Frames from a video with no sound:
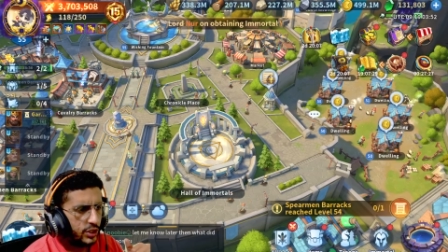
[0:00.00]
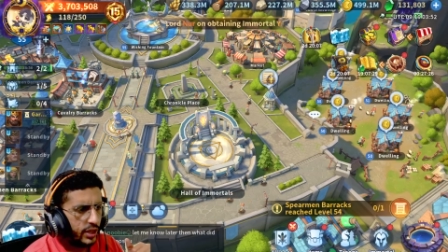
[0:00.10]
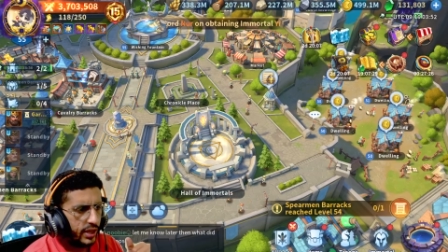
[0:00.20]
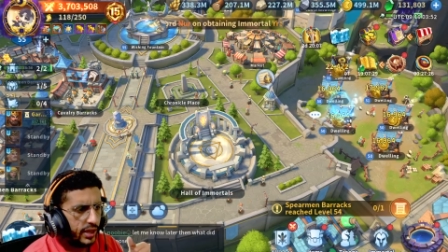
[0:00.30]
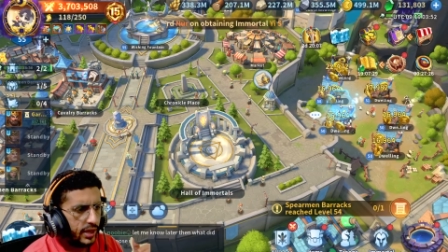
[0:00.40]

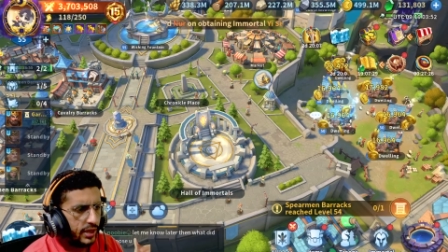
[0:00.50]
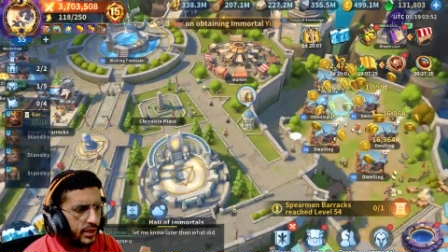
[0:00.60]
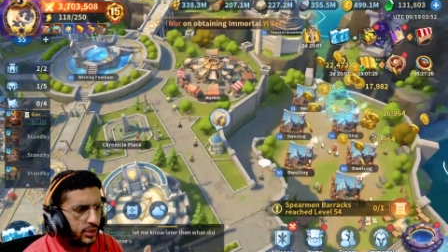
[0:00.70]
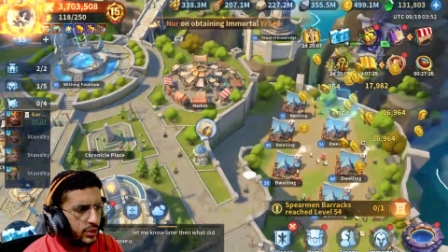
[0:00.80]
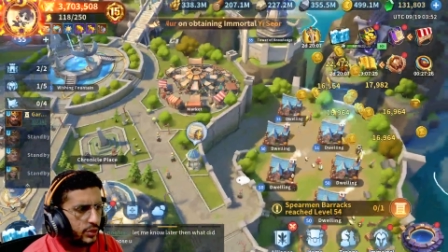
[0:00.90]
uh,
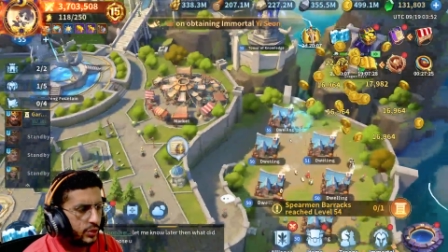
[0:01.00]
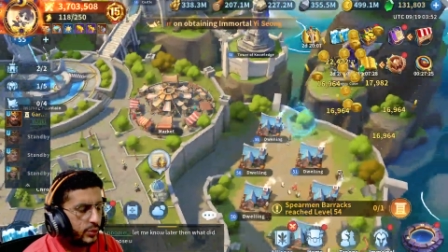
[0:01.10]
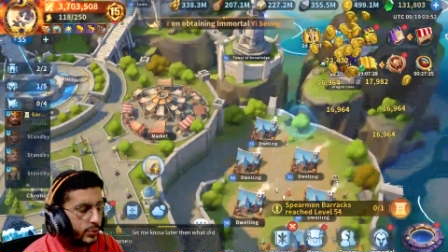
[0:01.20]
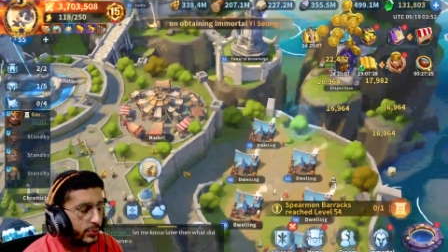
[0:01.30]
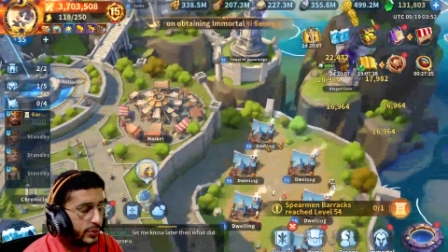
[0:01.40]

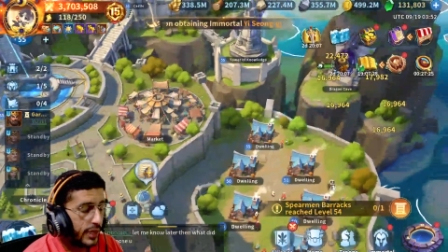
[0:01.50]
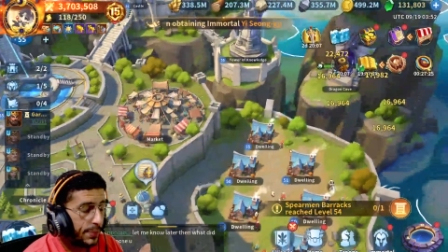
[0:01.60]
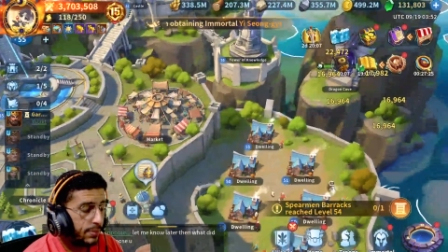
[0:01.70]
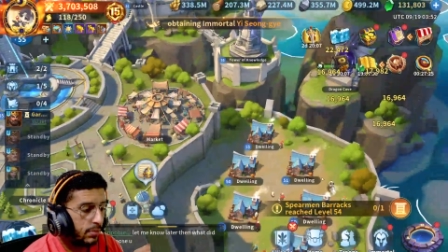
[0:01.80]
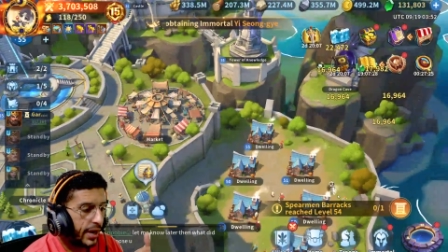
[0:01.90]
to keep
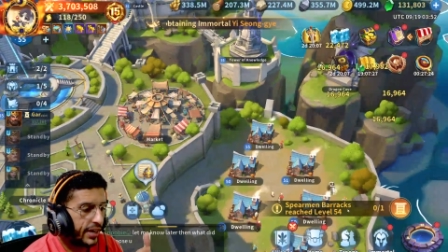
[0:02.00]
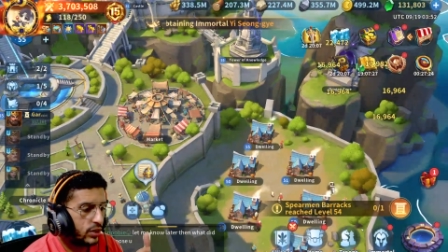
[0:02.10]
in mind